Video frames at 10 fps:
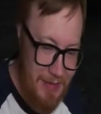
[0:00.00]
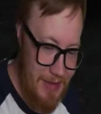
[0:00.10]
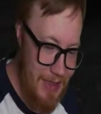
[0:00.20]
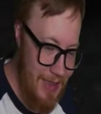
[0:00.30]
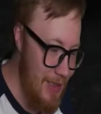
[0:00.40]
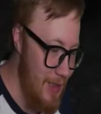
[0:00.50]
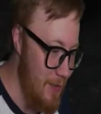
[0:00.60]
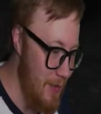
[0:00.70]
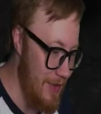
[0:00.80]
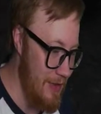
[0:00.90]
to see
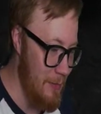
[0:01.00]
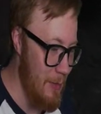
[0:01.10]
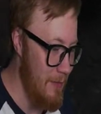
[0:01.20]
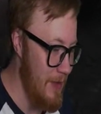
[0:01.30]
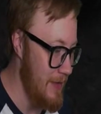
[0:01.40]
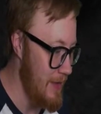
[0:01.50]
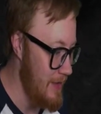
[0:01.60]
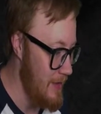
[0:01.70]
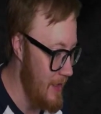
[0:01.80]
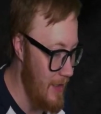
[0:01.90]
what I come up with.
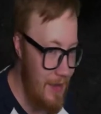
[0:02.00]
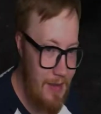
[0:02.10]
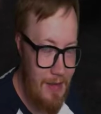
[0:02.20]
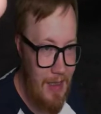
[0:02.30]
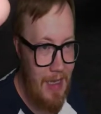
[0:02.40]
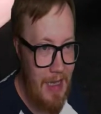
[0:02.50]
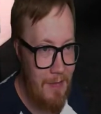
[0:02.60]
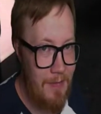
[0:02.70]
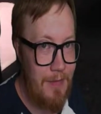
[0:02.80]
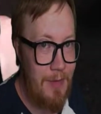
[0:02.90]
I
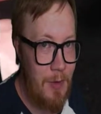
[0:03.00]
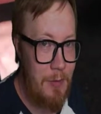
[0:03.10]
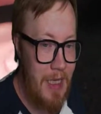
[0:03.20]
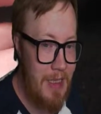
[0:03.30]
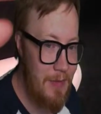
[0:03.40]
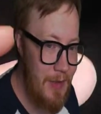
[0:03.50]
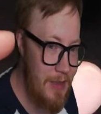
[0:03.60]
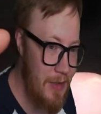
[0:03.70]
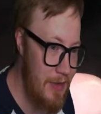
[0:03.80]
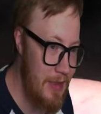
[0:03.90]
have no plans when I
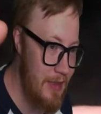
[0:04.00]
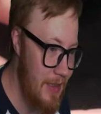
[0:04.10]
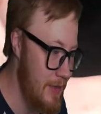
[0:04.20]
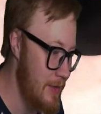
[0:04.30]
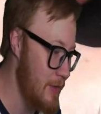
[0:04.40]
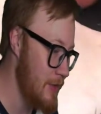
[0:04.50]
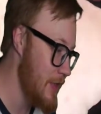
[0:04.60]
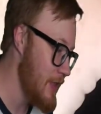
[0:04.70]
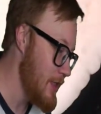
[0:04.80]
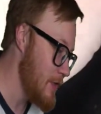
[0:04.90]
start this. I just
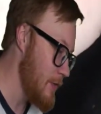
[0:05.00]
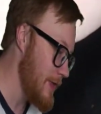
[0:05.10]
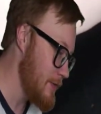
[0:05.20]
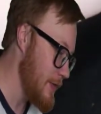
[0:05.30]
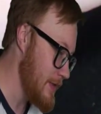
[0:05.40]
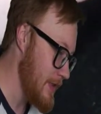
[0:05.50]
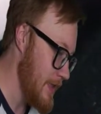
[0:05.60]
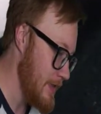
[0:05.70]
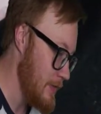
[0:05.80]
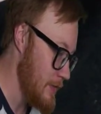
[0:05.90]
go into it
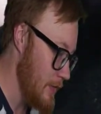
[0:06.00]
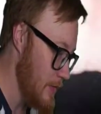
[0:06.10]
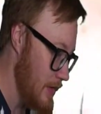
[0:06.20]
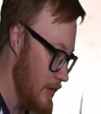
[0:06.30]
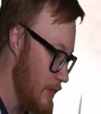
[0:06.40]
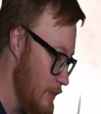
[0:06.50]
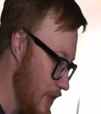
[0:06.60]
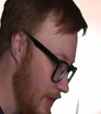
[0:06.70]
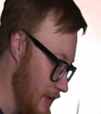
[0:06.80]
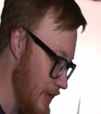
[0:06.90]
and, you know,
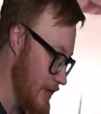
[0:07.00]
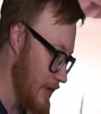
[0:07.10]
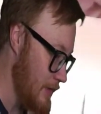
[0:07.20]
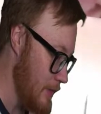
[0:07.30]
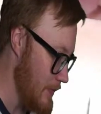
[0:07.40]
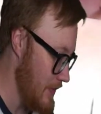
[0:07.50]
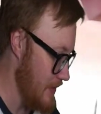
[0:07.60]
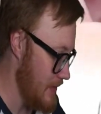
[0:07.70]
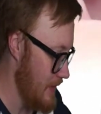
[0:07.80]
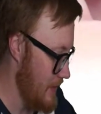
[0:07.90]
break a leg and hope
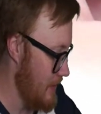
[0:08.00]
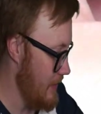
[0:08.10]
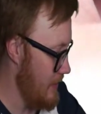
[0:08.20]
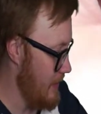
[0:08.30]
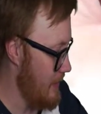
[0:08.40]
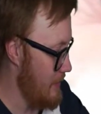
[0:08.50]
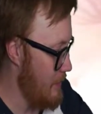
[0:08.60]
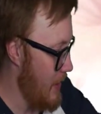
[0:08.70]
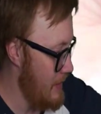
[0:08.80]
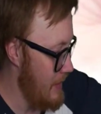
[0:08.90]
it's
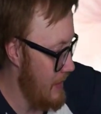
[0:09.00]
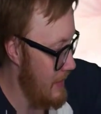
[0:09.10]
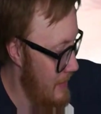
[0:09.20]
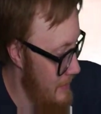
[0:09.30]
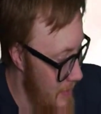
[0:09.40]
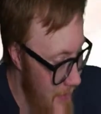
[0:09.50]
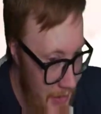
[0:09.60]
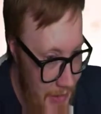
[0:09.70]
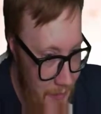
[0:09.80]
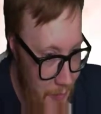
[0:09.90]
mildly
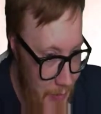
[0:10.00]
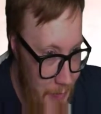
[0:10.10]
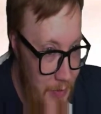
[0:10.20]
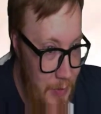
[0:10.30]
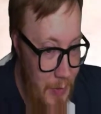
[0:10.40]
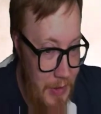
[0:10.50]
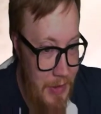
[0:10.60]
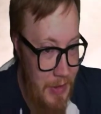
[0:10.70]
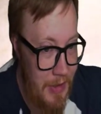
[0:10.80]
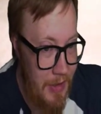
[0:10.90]
entertaining for people to
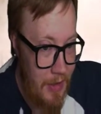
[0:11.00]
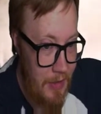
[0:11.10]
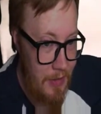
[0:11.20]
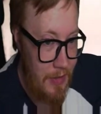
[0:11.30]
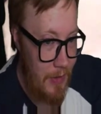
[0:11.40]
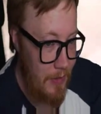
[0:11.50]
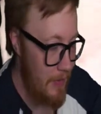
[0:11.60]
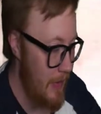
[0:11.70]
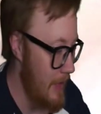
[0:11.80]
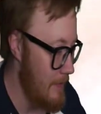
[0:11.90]
watch. So
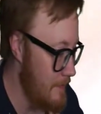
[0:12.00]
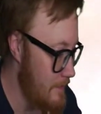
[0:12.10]
yeah,